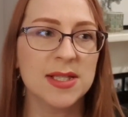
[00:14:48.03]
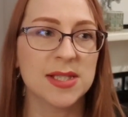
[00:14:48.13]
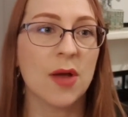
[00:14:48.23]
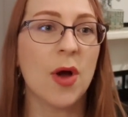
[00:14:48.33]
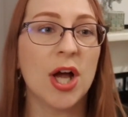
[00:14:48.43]

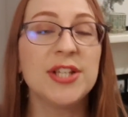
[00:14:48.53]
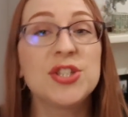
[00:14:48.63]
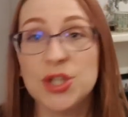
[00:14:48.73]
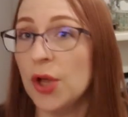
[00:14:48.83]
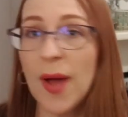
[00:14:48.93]
So I
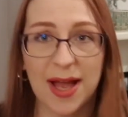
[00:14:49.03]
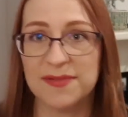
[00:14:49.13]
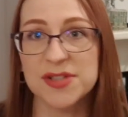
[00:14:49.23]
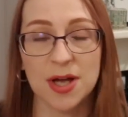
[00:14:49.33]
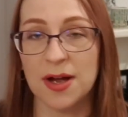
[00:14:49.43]
do
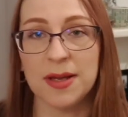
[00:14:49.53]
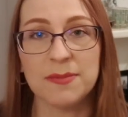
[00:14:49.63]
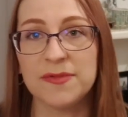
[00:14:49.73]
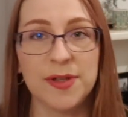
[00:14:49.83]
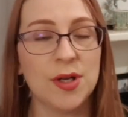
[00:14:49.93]
have
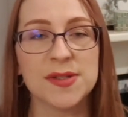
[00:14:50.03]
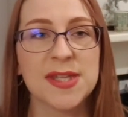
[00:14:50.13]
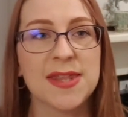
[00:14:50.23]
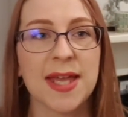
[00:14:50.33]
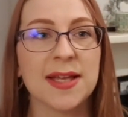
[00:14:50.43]
time for
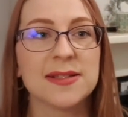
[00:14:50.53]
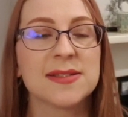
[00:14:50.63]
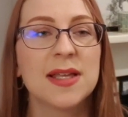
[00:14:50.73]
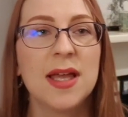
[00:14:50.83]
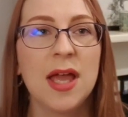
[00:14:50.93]
lots of
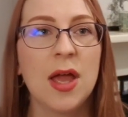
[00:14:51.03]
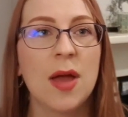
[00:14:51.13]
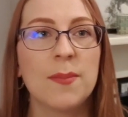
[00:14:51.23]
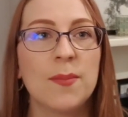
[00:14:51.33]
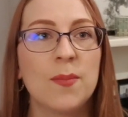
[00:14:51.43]
things.
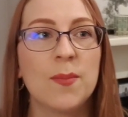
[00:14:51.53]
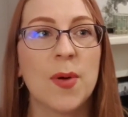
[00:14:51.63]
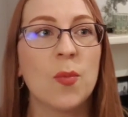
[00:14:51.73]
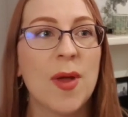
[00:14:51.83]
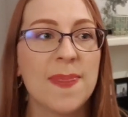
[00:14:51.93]

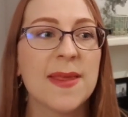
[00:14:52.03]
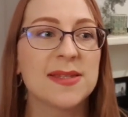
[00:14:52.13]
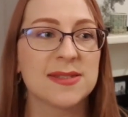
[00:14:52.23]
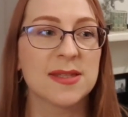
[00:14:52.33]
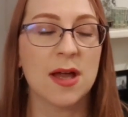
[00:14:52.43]
But when
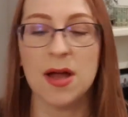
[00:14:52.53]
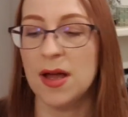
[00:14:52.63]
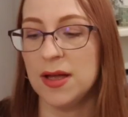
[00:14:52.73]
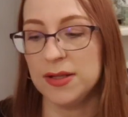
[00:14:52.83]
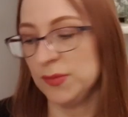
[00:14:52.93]
this,
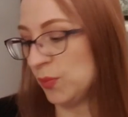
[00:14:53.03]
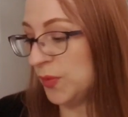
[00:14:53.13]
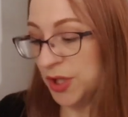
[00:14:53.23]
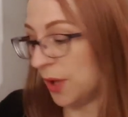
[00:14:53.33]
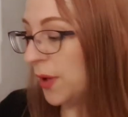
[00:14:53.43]

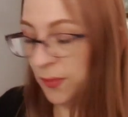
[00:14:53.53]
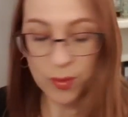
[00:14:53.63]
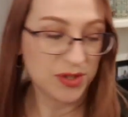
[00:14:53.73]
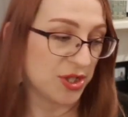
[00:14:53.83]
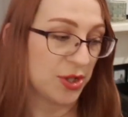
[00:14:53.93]
you know, I
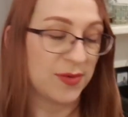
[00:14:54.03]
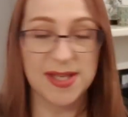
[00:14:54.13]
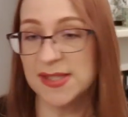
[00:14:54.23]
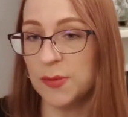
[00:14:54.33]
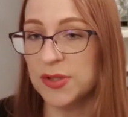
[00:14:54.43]
want to do
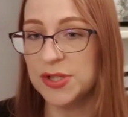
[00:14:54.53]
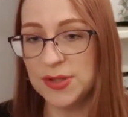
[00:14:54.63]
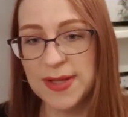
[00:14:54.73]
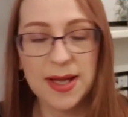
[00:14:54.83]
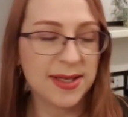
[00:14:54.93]
this, I want to
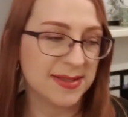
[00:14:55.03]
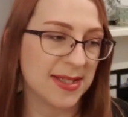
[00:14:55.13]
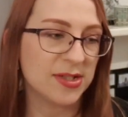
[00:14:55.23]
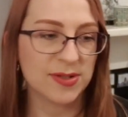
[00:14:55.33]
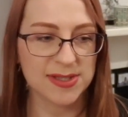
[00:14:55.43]
do that,
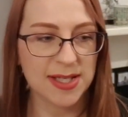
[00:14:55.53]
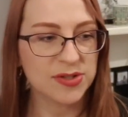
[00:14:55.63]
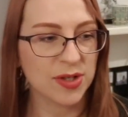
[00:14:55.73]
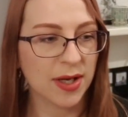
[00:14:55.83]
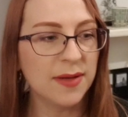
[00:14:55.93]
etc.,
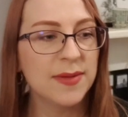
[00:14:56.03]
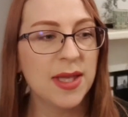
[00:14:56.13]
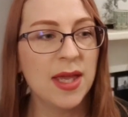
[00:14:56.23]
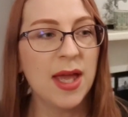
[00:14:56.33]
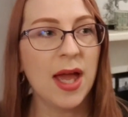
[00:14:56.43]
etc.
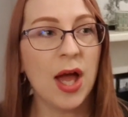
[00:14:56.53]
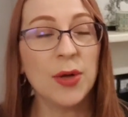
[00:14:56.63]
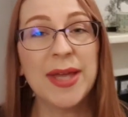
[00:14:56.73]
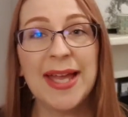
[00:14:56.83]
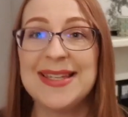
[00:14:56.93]

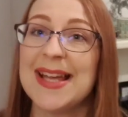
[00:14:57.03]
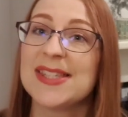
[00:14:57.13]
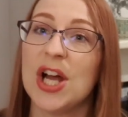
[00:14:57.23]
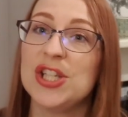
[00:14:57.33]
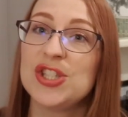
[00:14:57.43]
Okay,
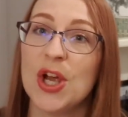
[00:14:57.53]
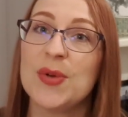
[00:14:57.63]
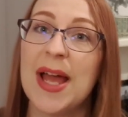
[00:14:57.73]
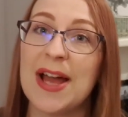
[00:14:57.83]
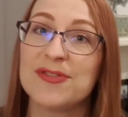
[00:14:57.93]
yes, I
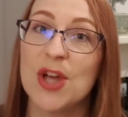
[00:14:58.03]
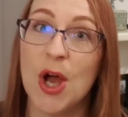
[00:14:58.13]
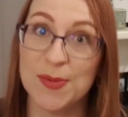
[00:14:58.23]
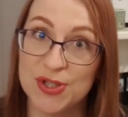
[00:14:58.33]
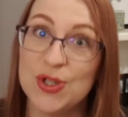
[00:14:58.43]
don't have
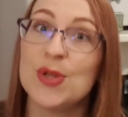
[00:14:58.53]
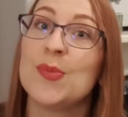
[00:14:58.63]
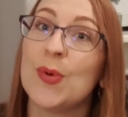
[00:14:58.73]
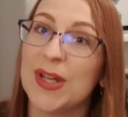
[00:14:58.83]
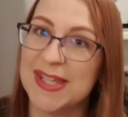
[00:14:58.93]
time to do
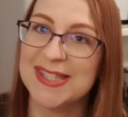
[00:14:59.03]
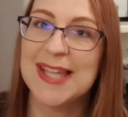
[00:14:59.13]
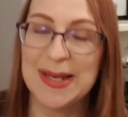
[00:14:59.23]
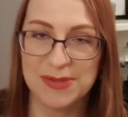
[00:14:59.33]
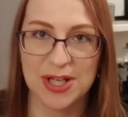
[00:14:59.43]
them all at the
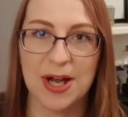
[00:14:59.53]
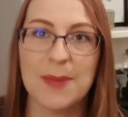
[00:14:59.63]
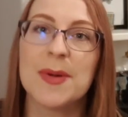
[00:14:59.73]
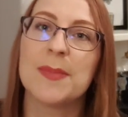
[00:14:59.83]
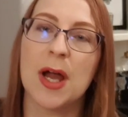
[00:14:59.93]
same
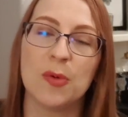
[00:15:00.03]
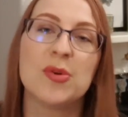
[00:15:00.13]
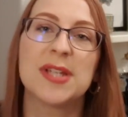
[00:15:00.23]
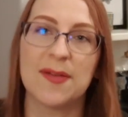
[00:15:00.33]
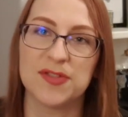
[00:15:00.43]
time, but I
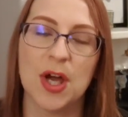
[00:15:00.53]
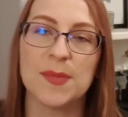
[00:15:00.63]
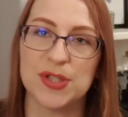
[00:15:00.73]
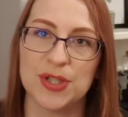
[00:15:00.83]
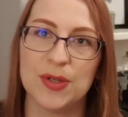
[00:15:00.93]
would have
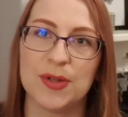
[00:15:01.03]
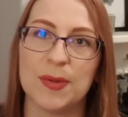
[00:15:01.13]
time to do